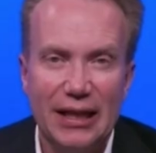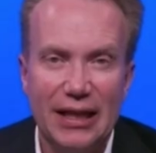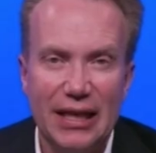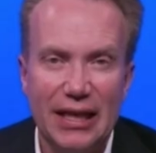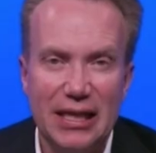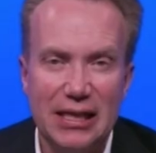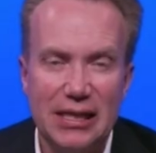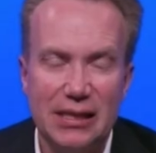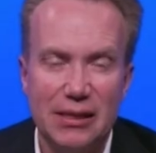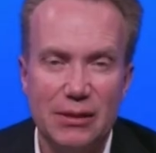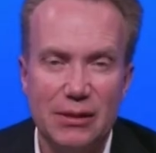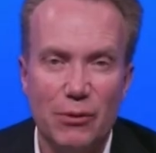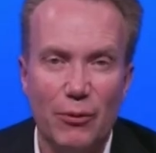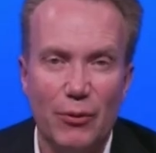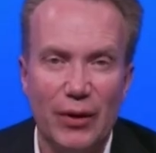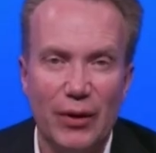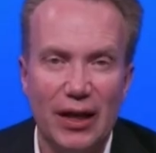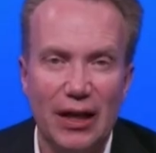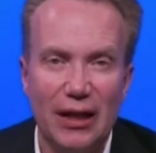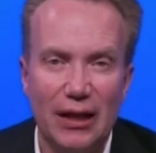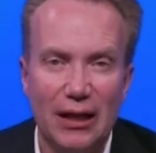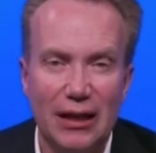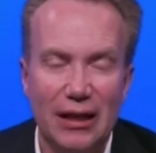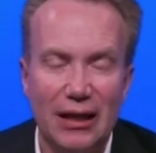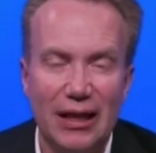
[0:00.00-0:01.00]
And this
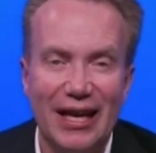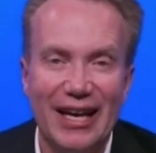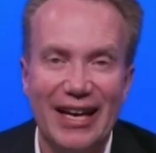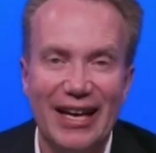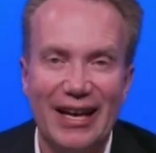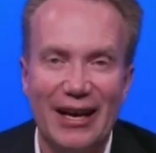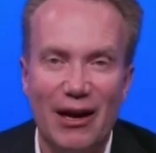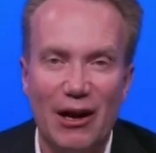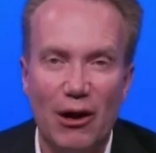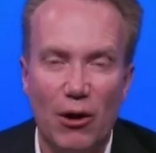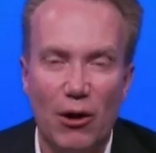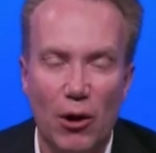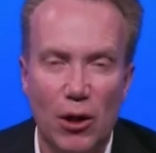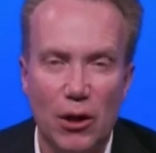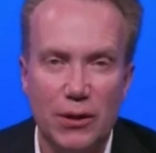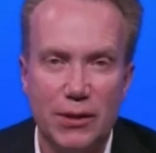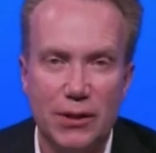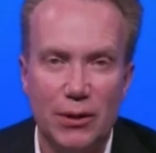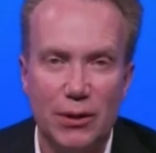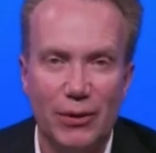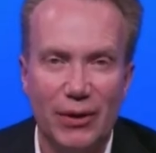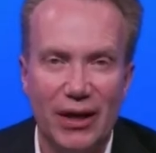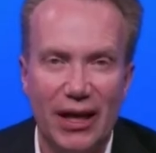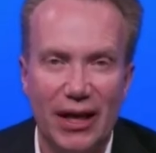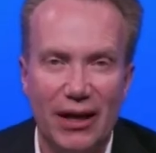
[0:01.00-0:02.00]
will uh,
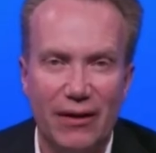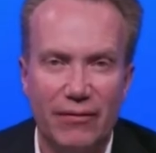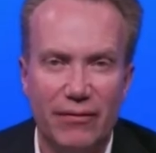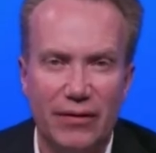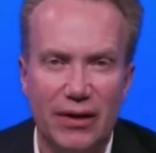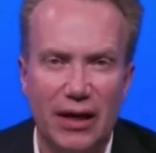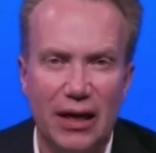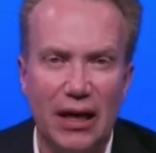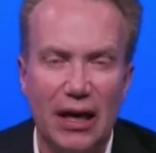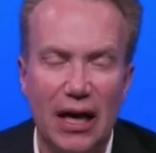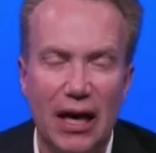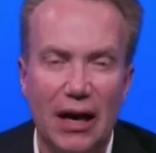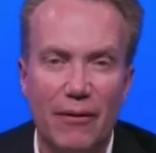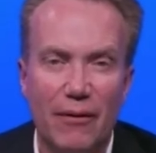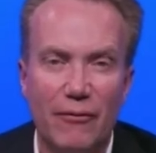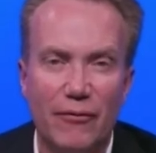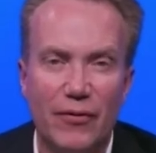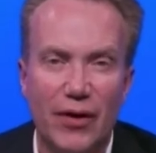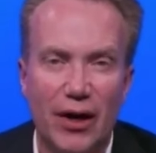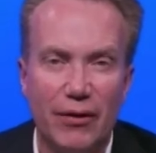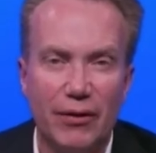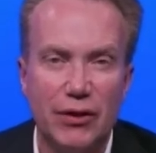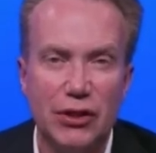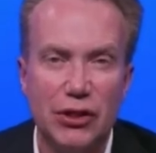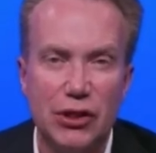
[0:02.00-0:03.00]
also give a
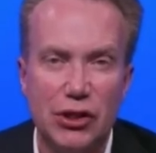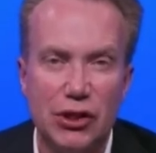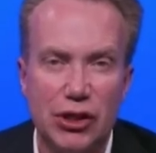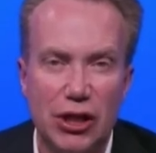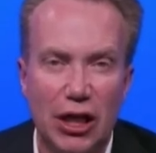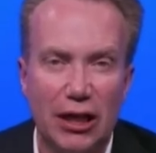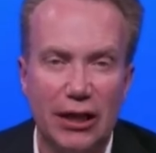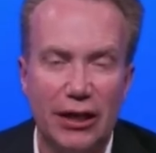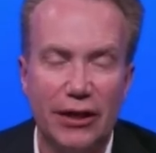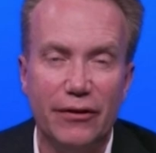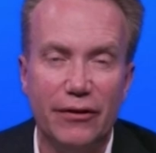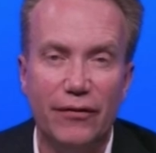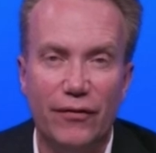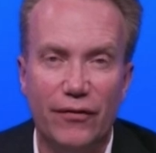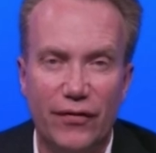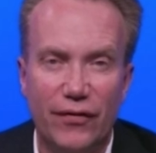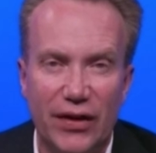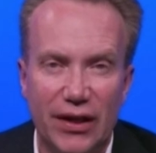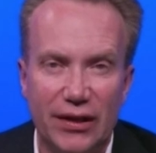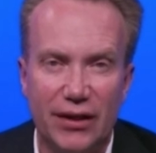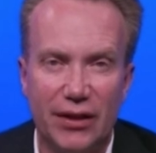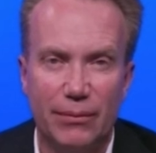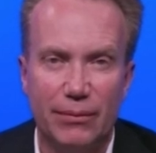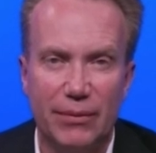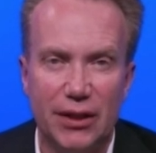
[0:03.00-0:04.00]
very solid
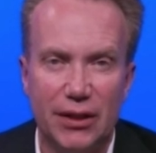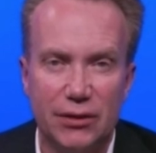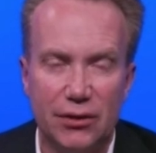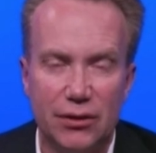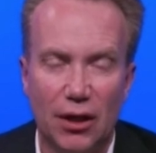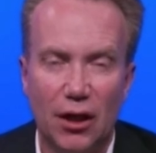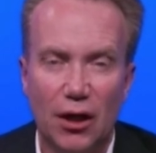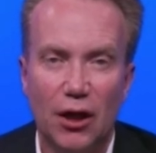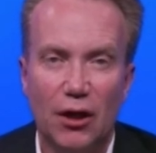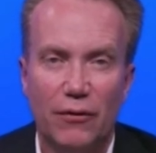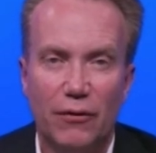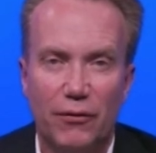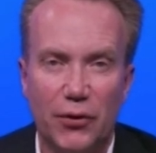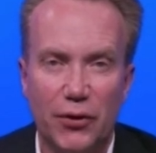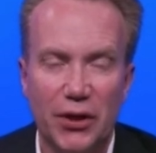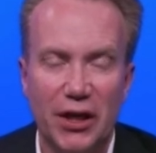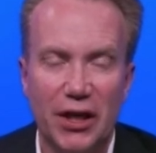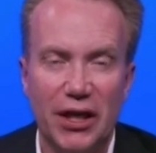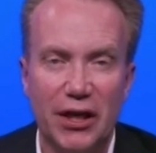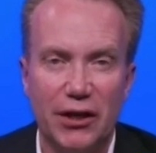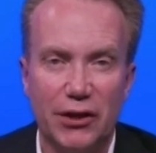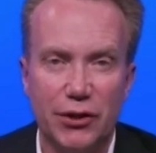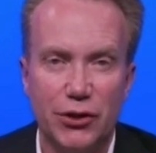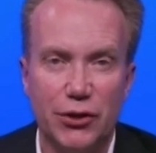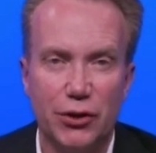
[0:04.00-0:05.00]
fundament for
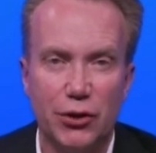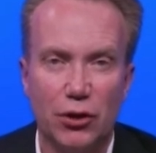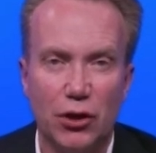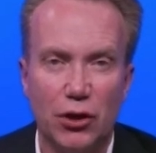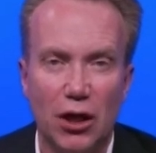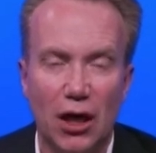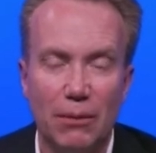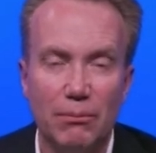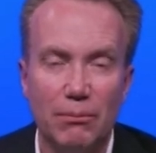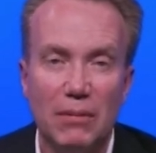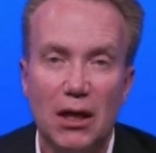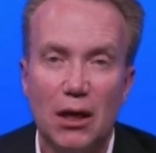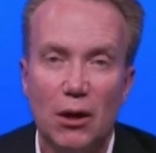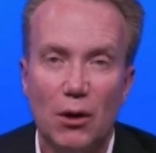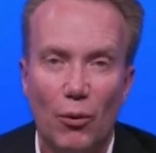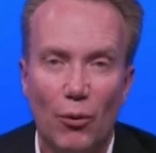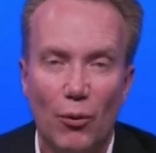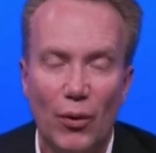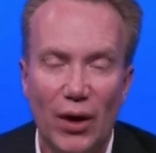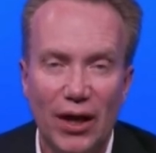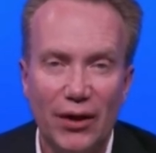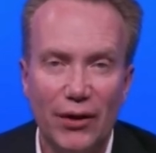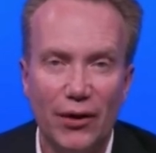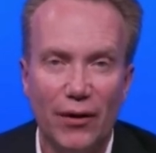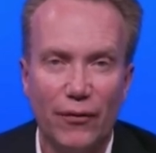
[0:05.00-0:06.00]
the years to come,
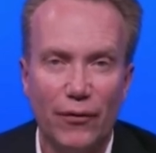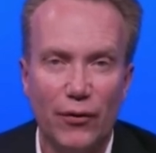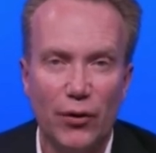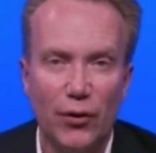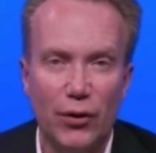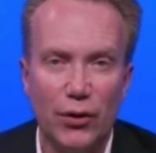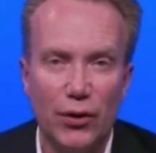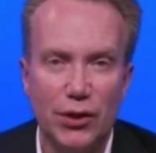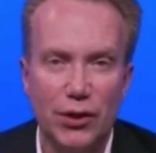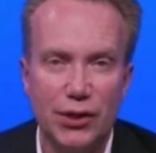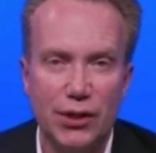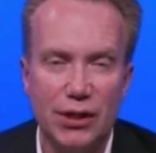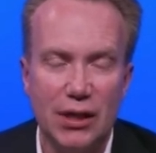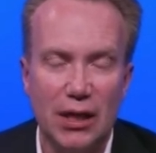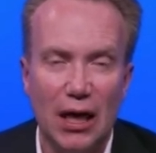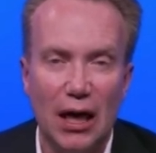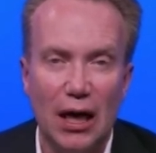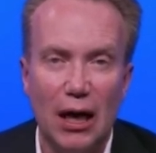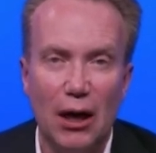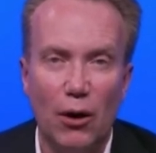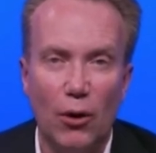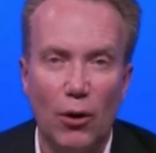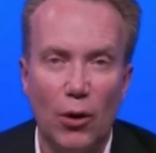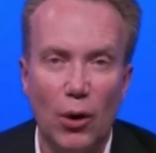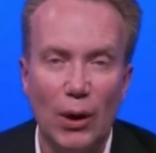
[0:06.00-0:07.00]
when, of course,
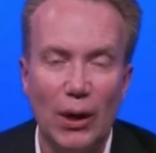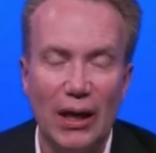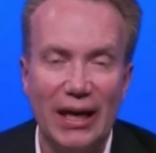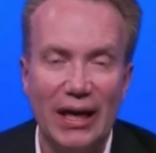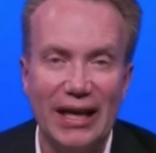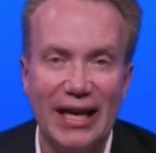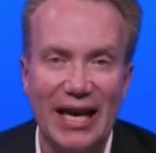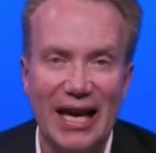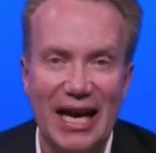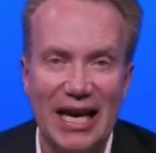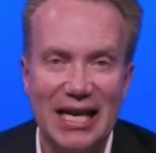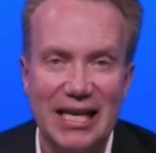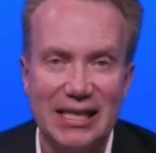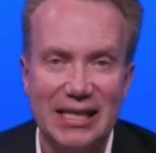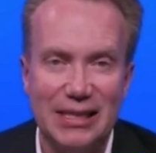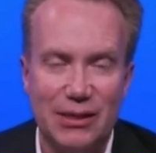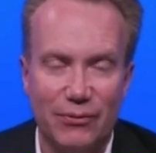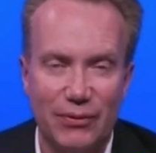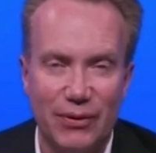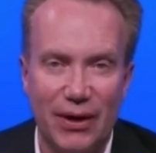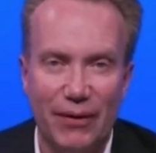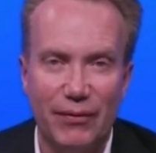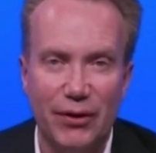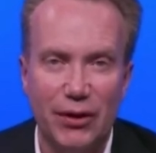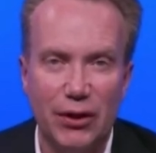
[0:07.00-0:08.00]
uh, oil and gas
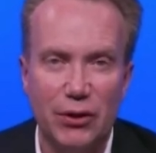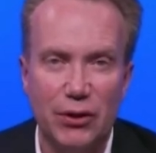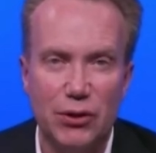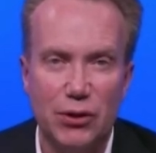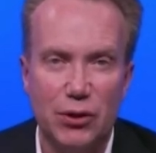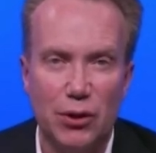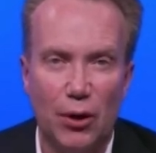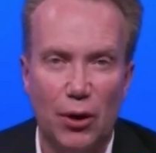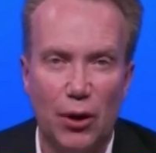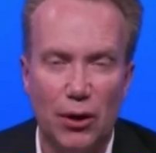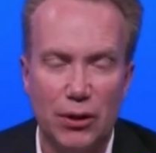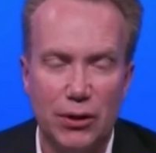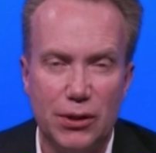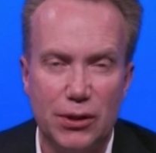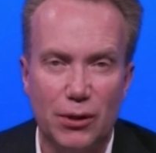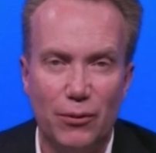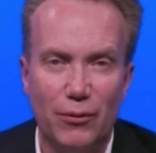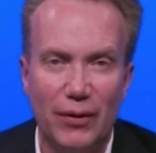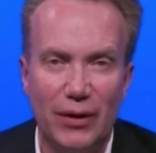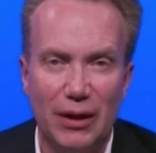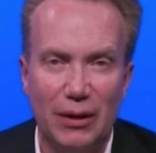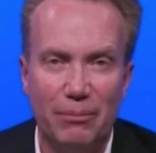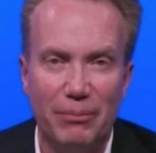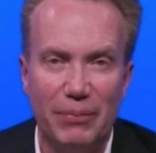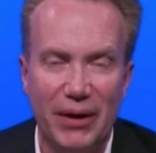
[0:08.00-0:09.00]
revenues also
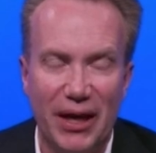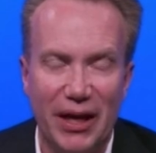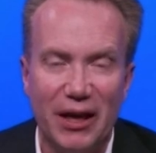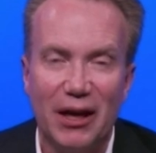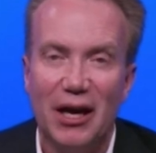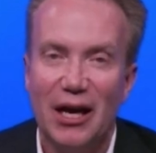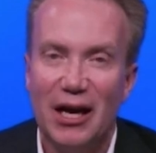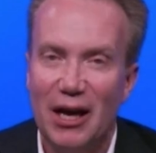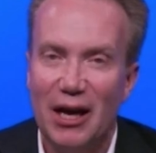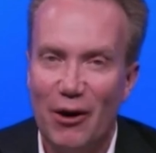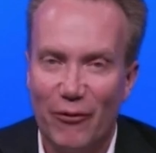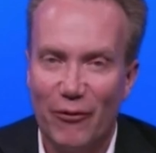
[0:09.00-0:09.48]
will peak.